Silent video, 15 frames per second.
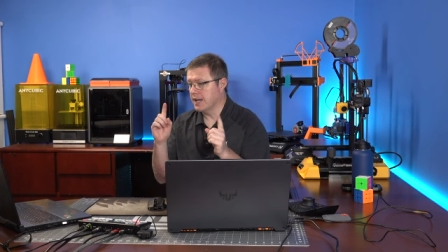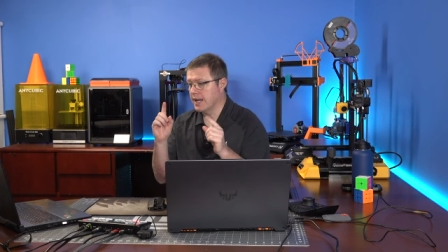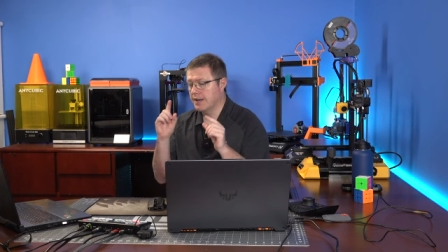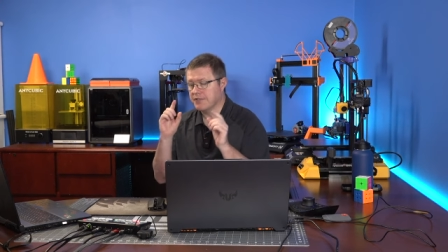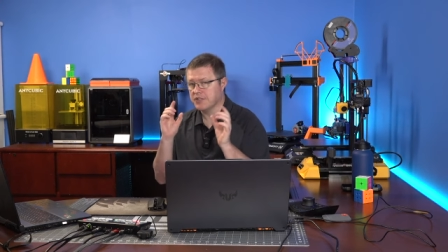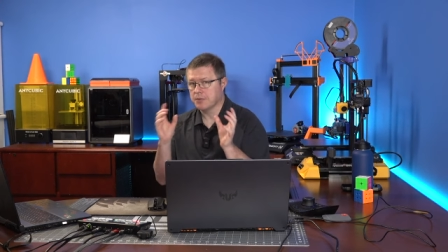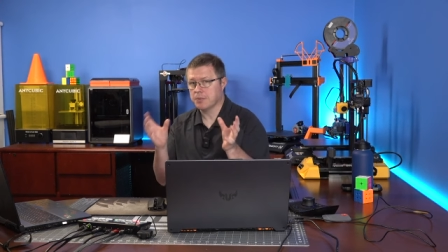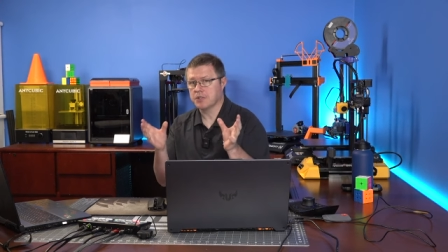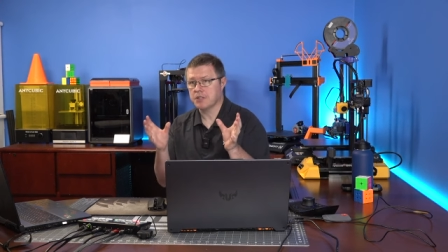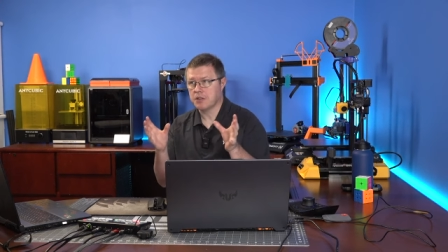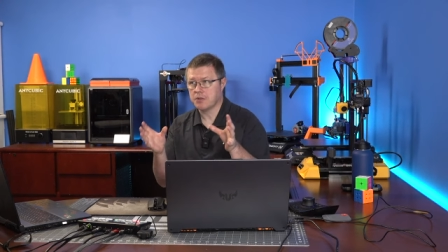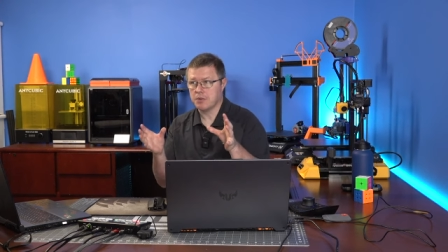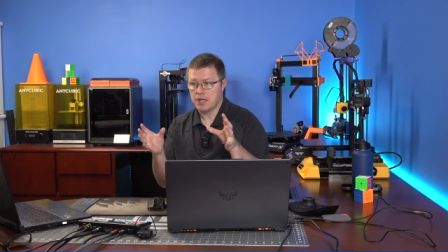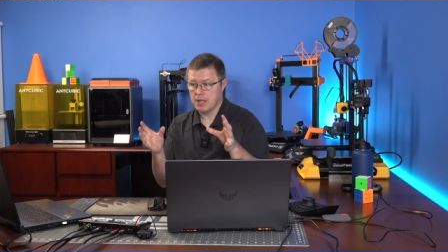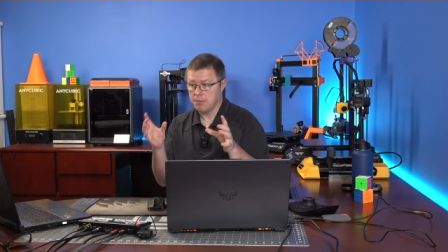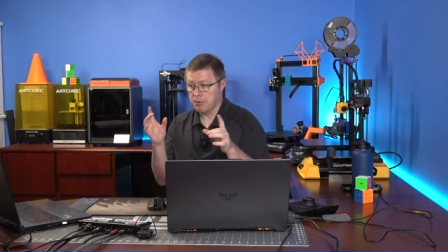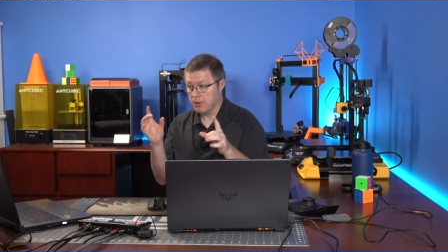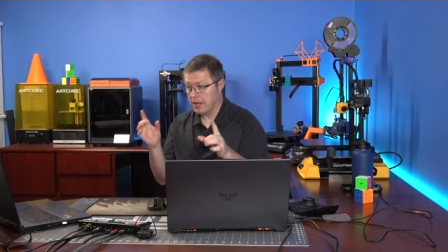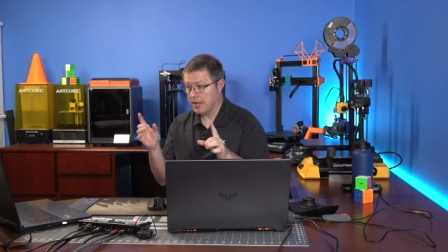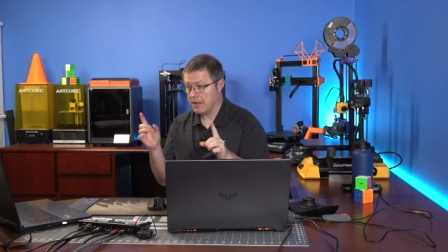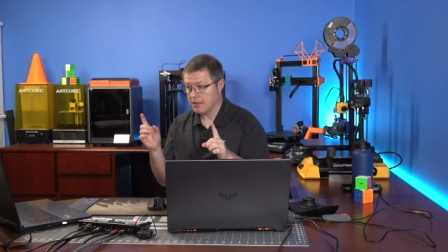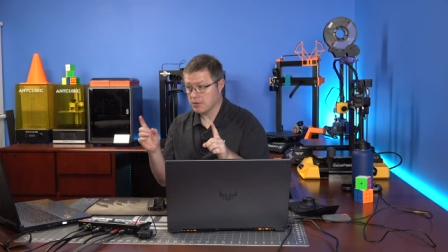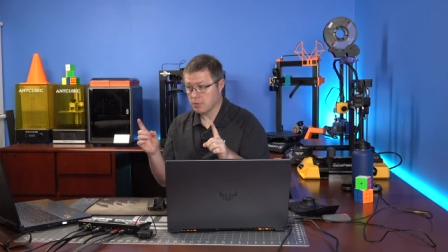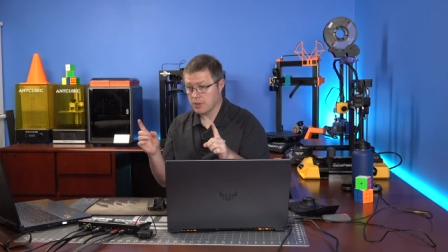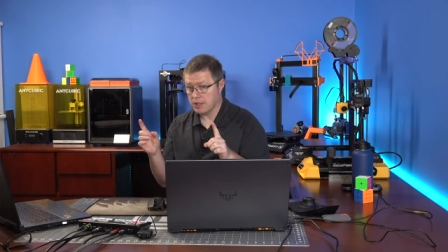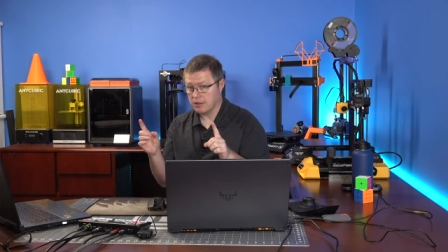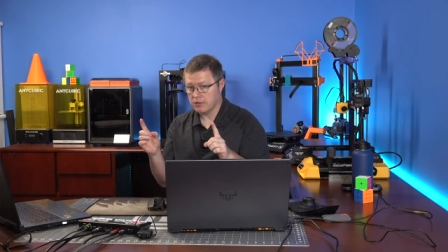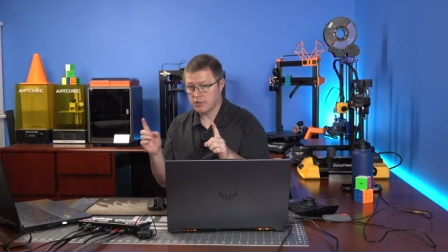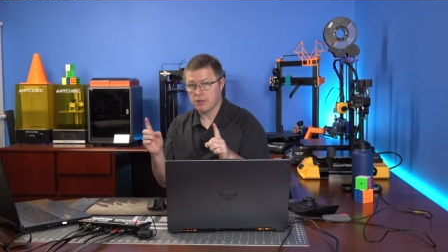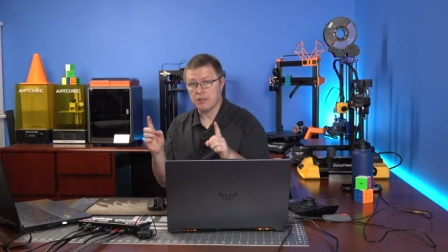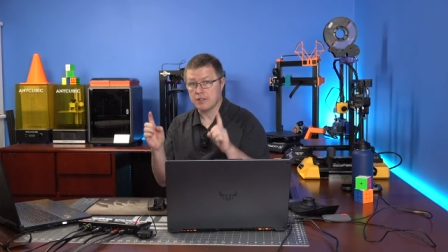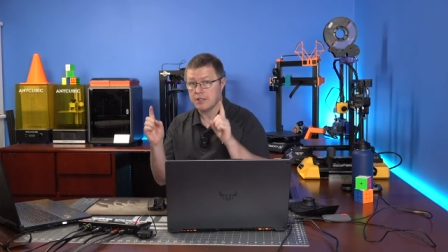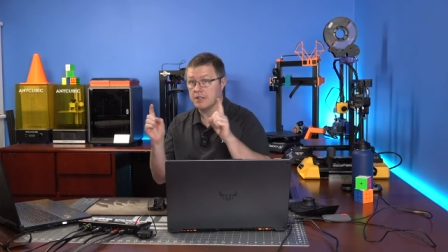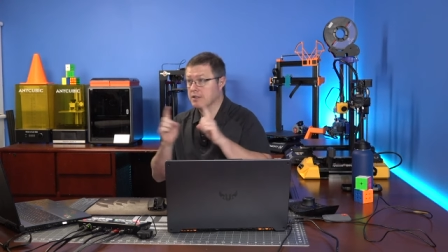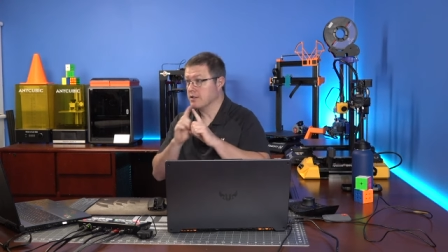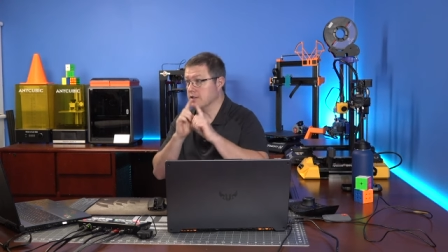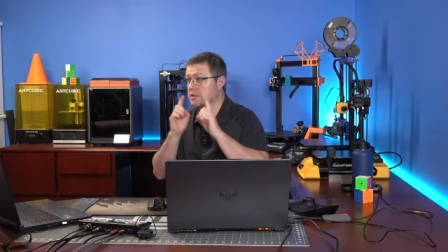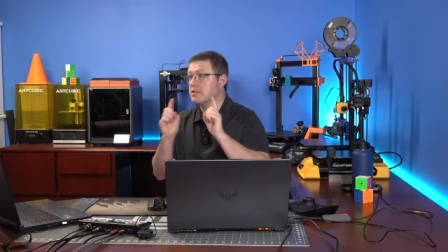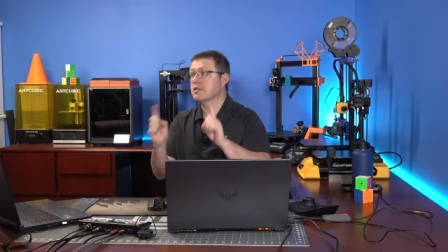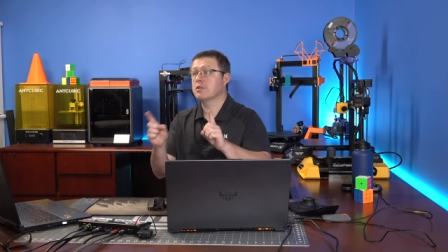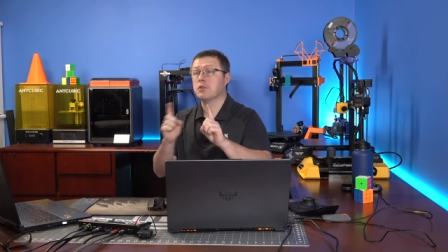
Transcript: I have something to 3D print as well. So this this is still